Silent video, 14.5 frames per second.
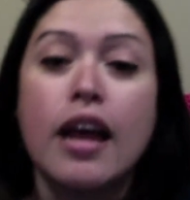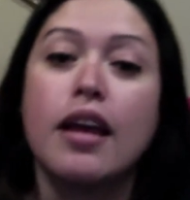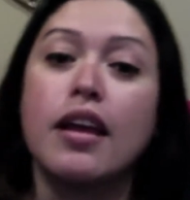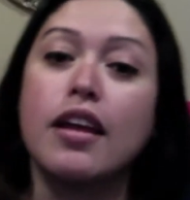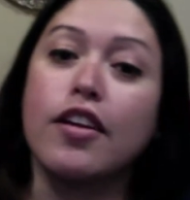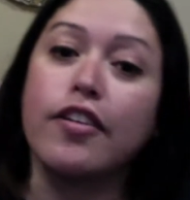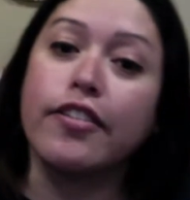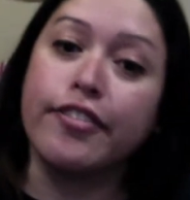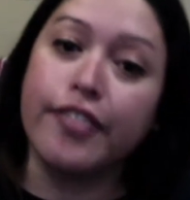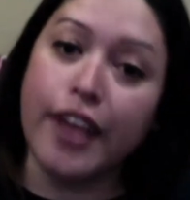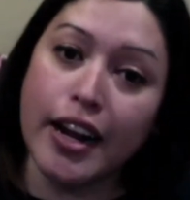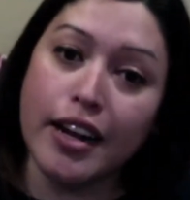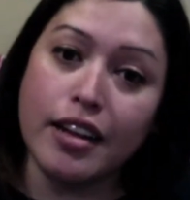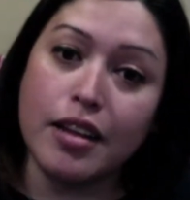you're
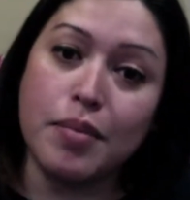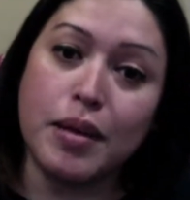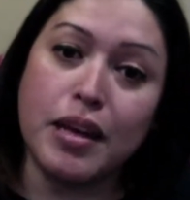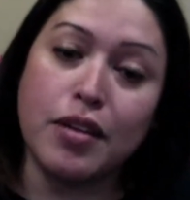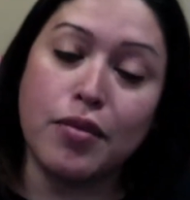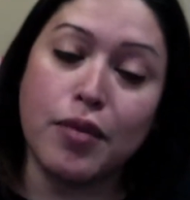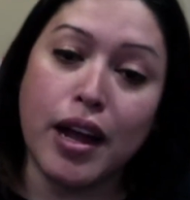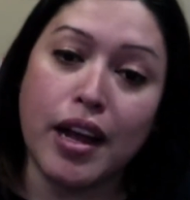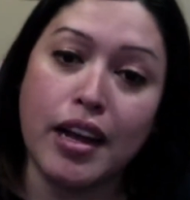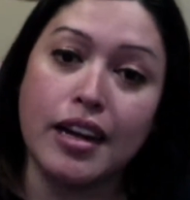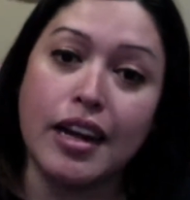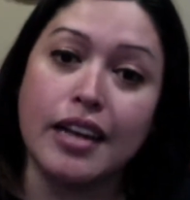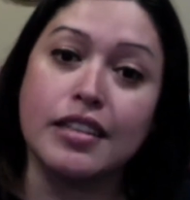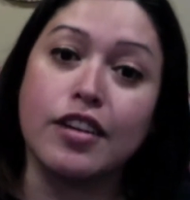finally being
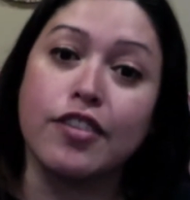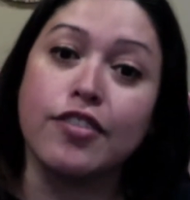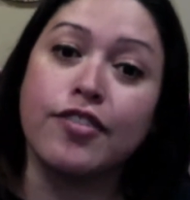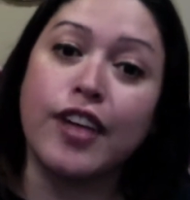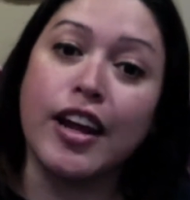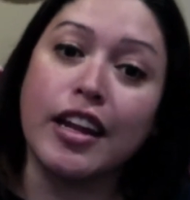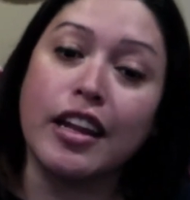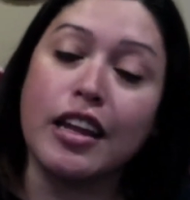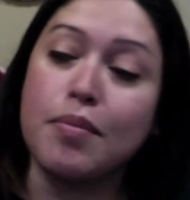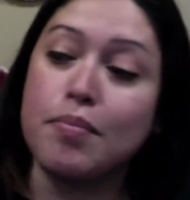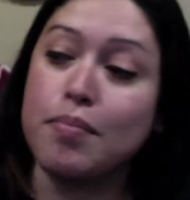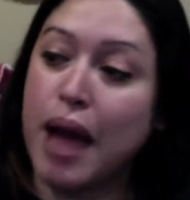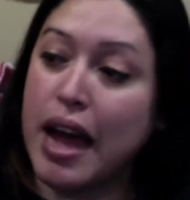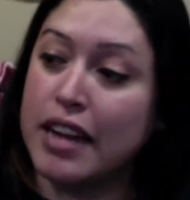recognized and you're finally
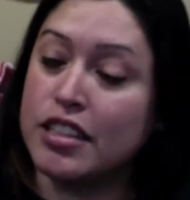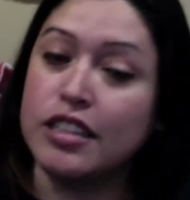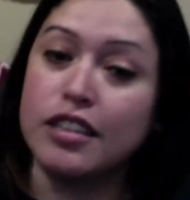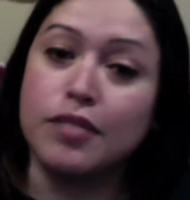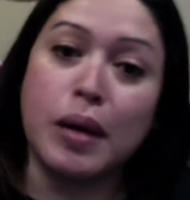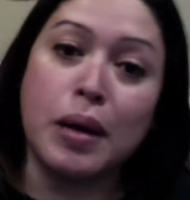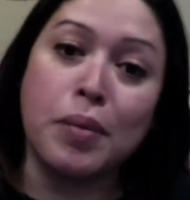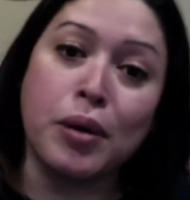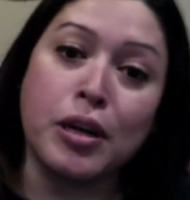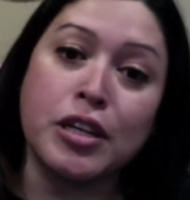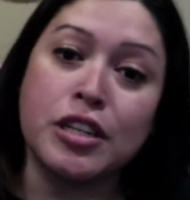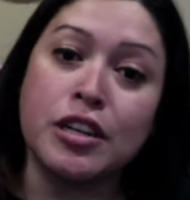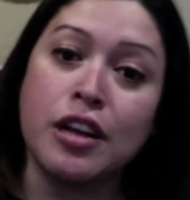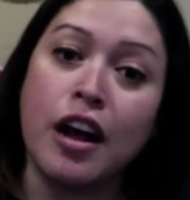matching the
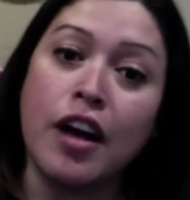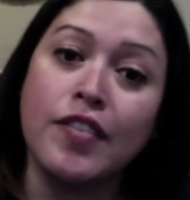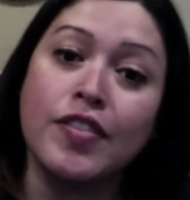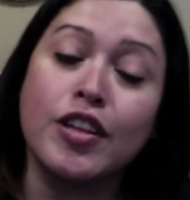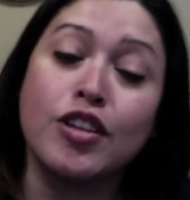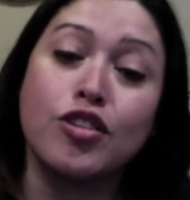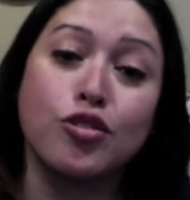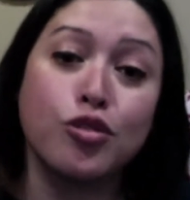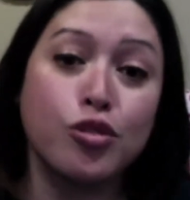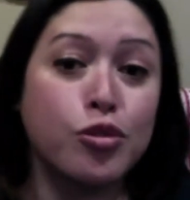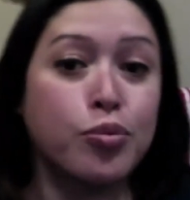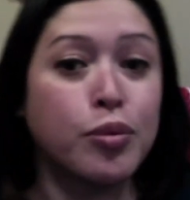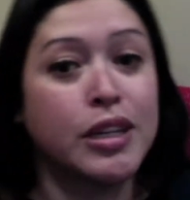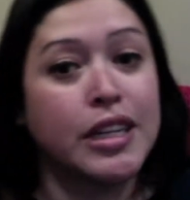vibration of the
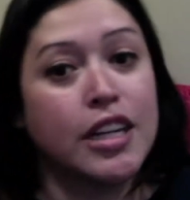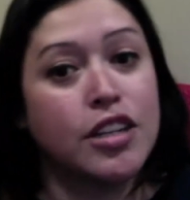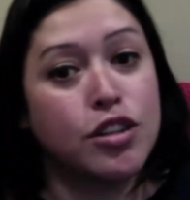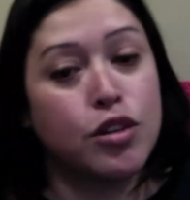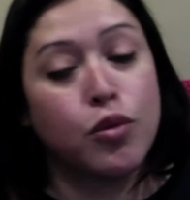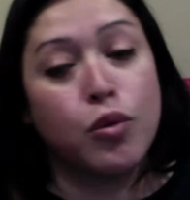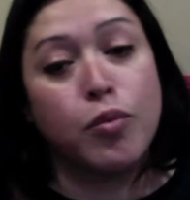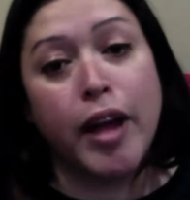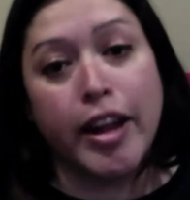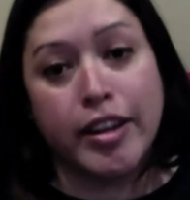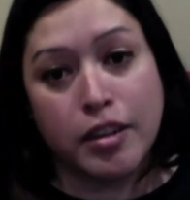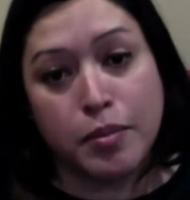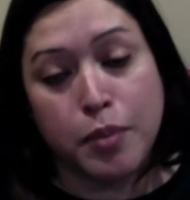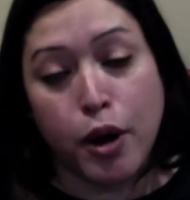true potential
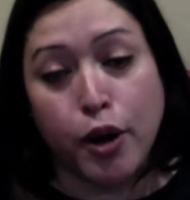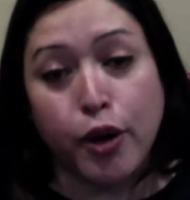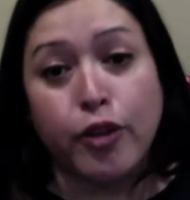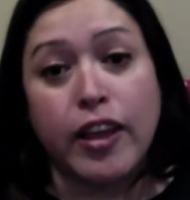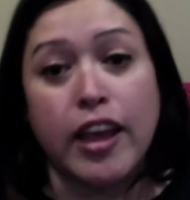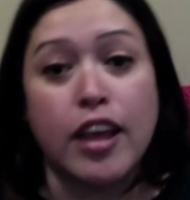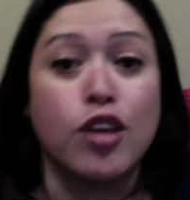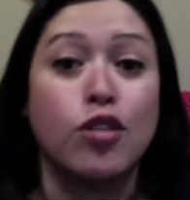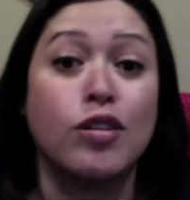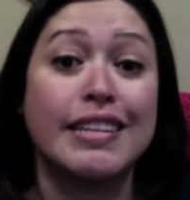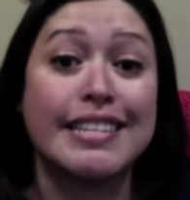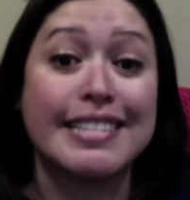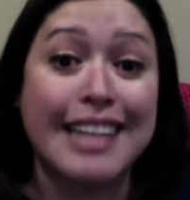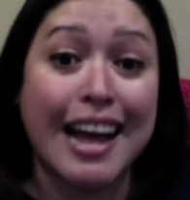romantic partner that you
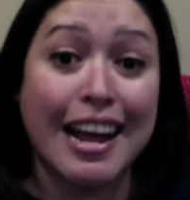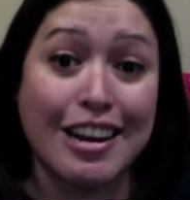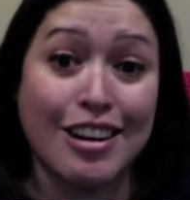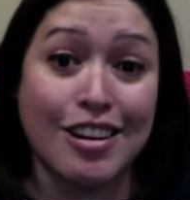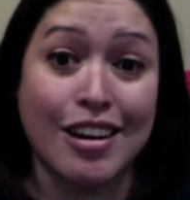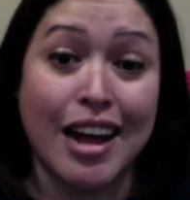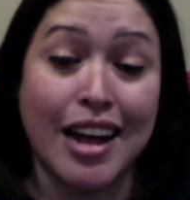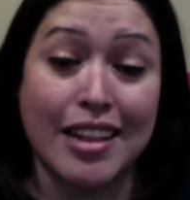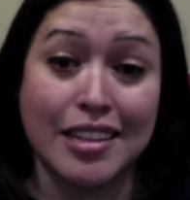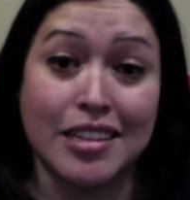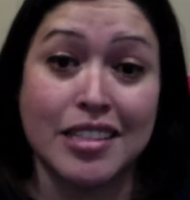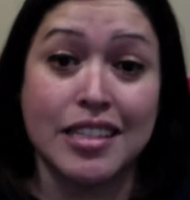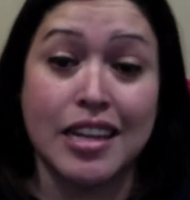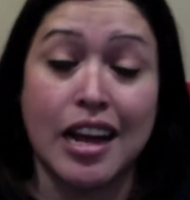desire at
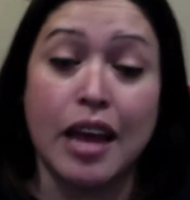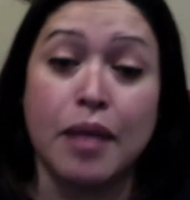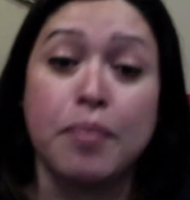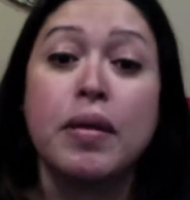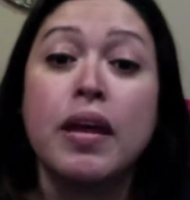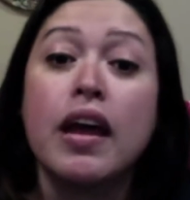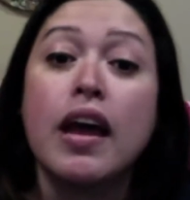this time.